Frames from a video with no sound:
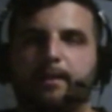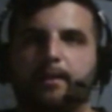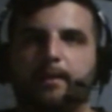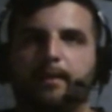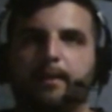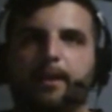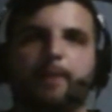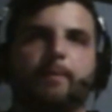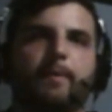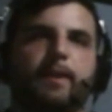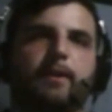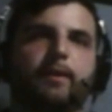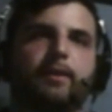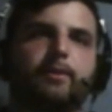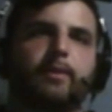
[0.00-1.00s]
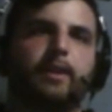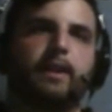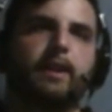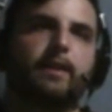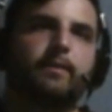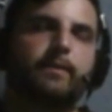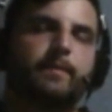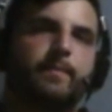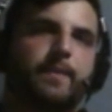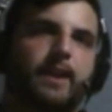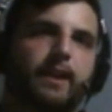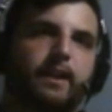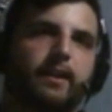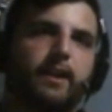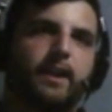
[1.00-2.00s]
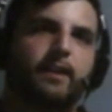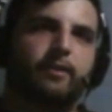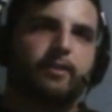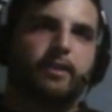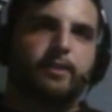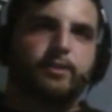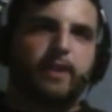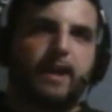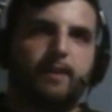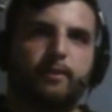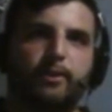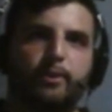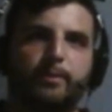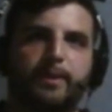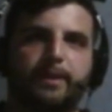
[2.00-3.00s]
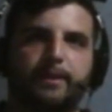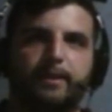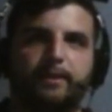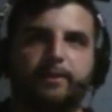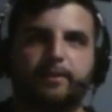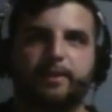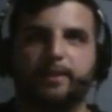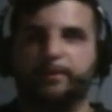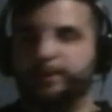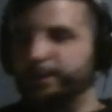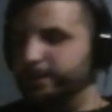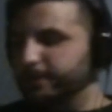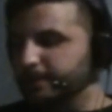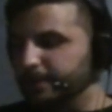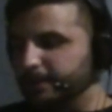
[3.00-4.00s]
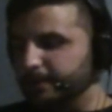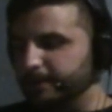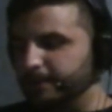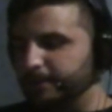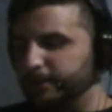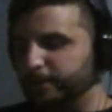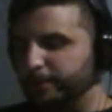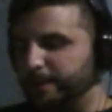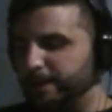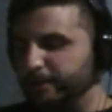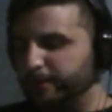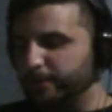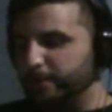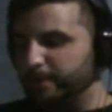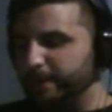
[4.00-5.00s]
Yep, there it is right now. I could kind of see the chat a little bit. This is definitely a little better for me.